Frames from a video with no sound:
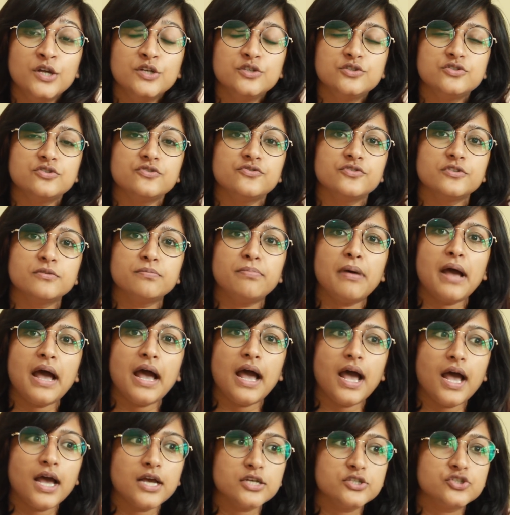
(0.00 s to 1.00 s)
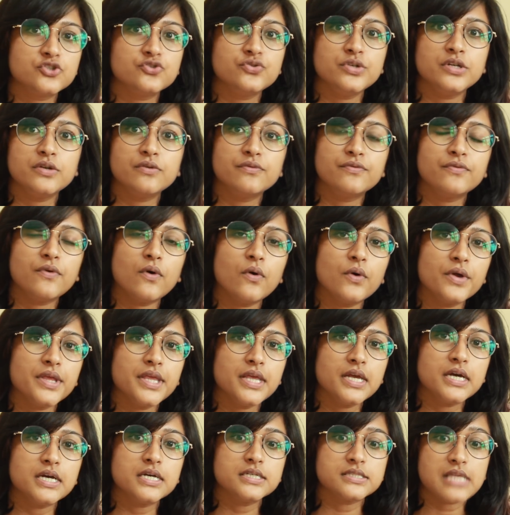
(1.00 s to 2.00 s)
So for the past 3 to 4
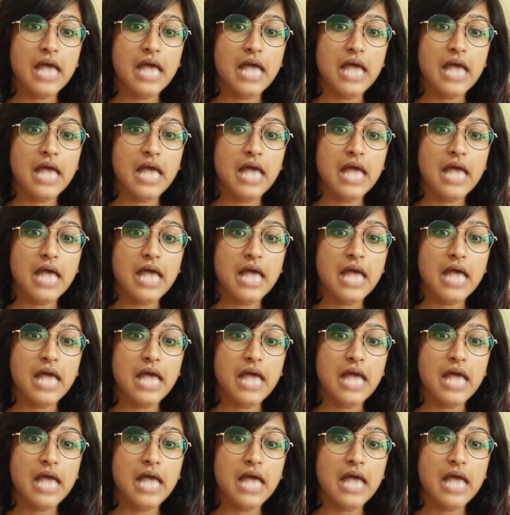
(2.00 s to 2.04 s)
years,